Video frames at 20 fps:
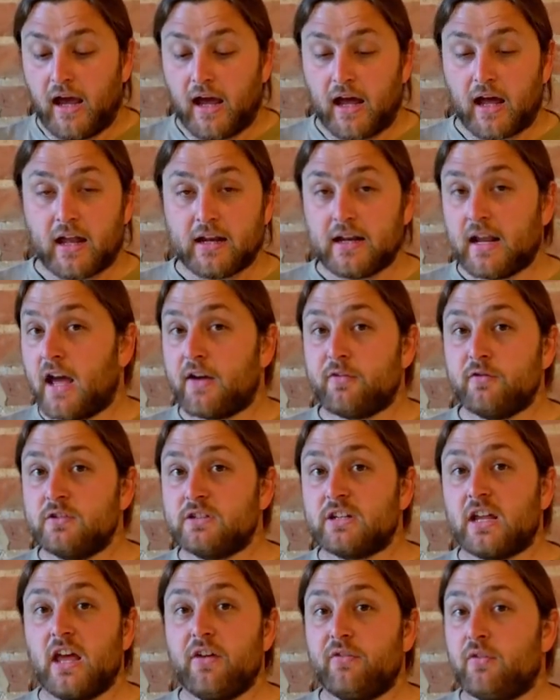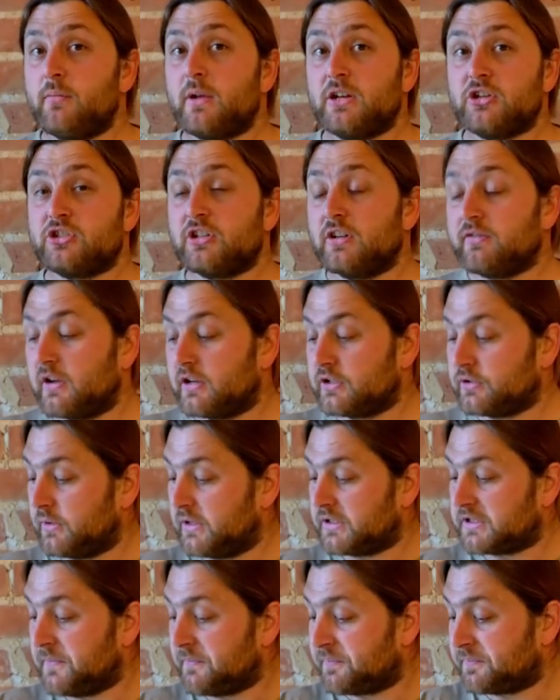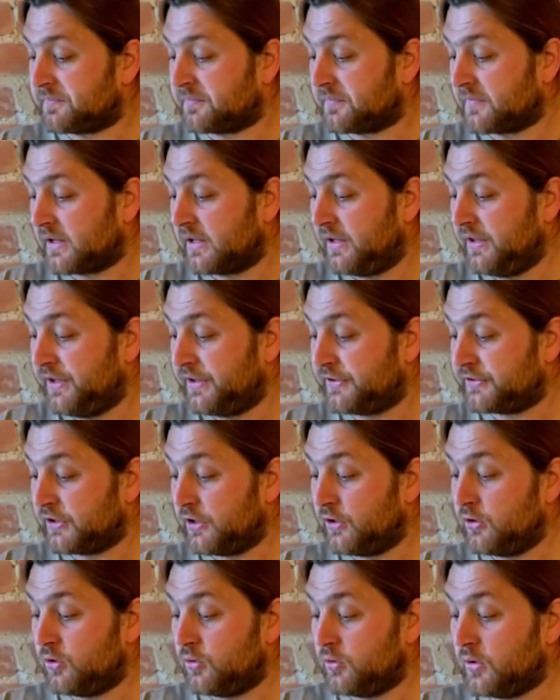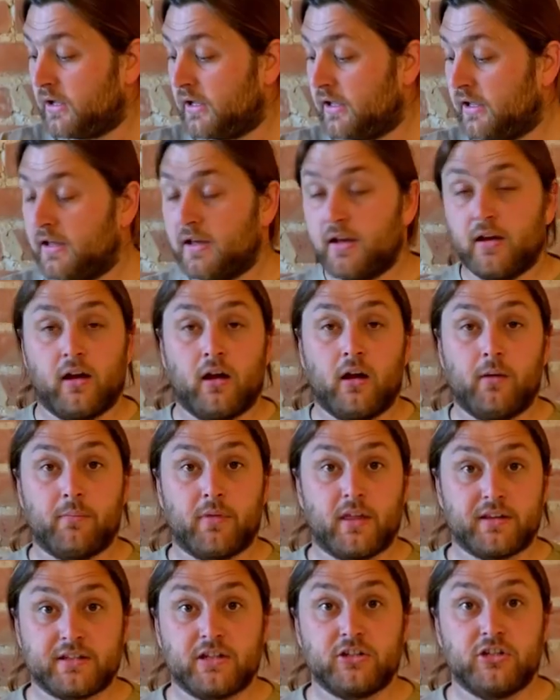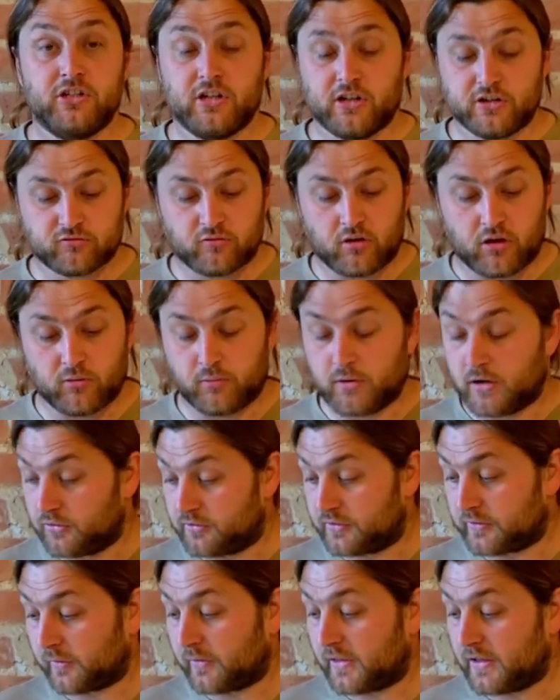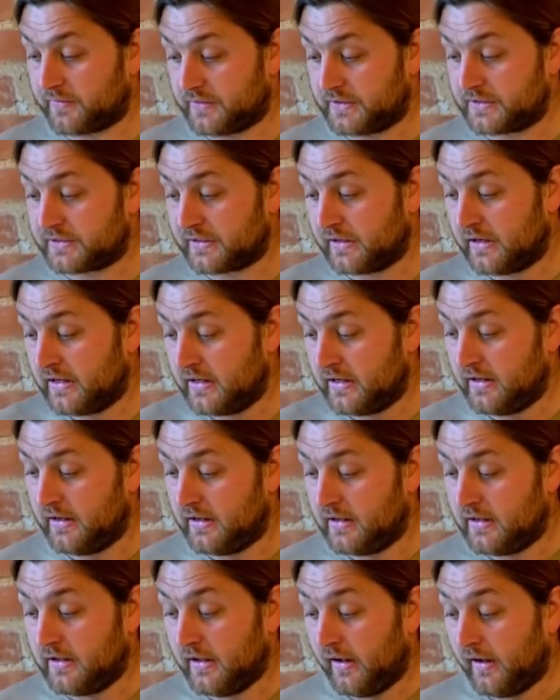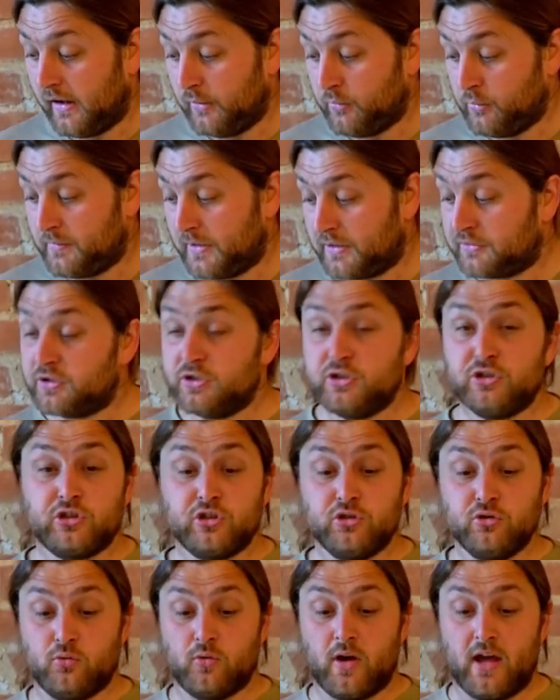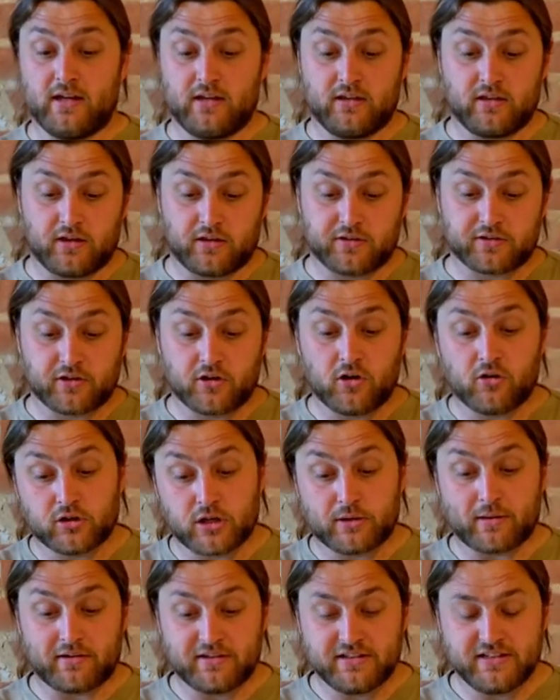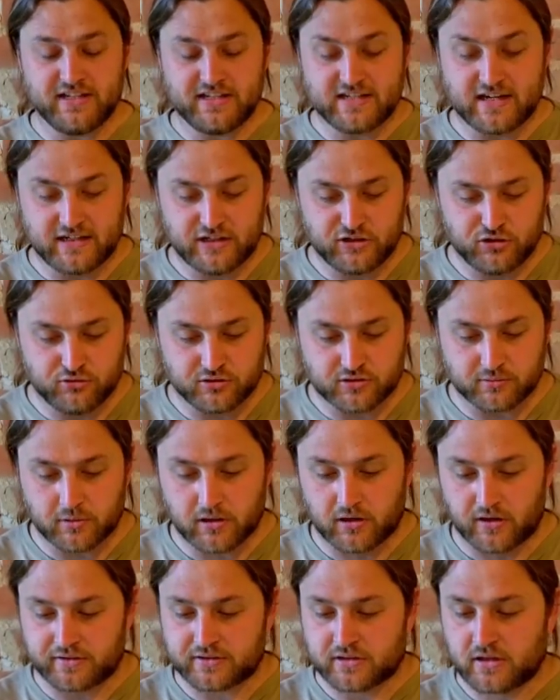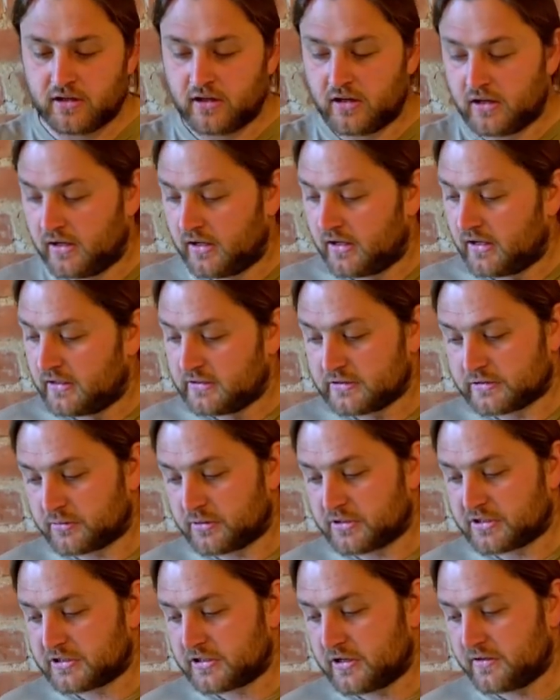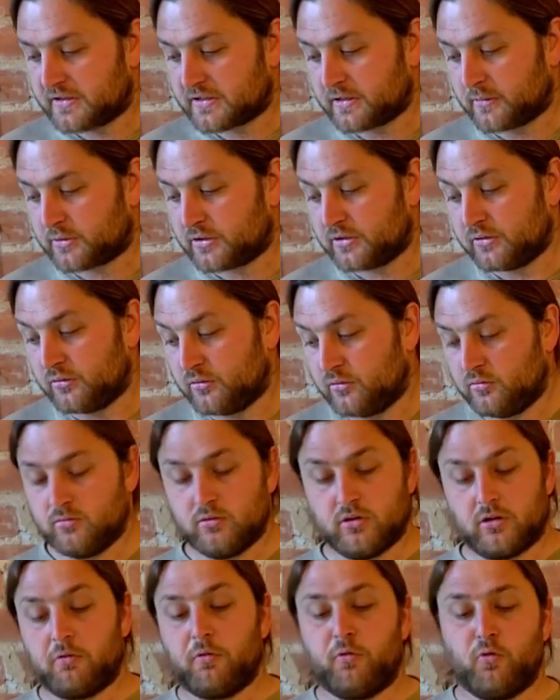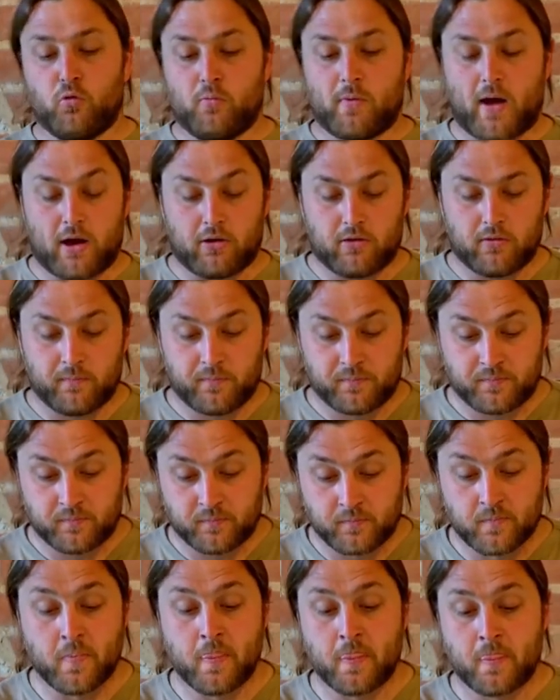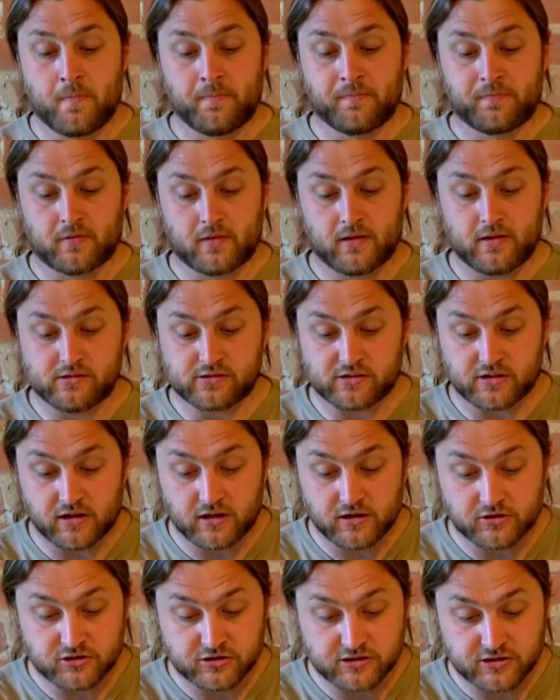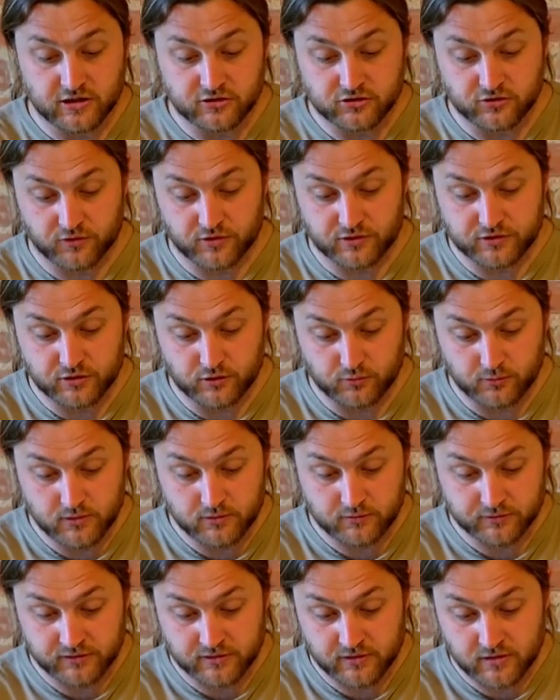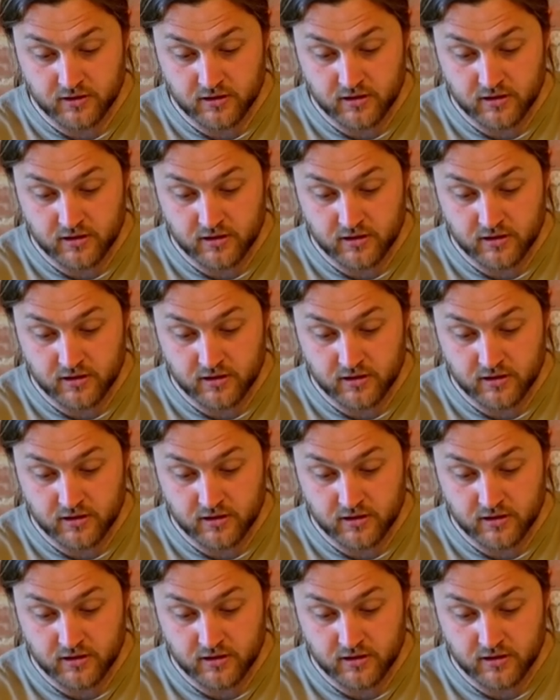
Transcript: and haven't ever managed to get around to it. So. Um, that's actually done us rather well, because without this I wouldn't be able to do anything, because I can't go out to get any new supplies. So we're going to turn this up to uh, full power and uh, just touch on the two wheels.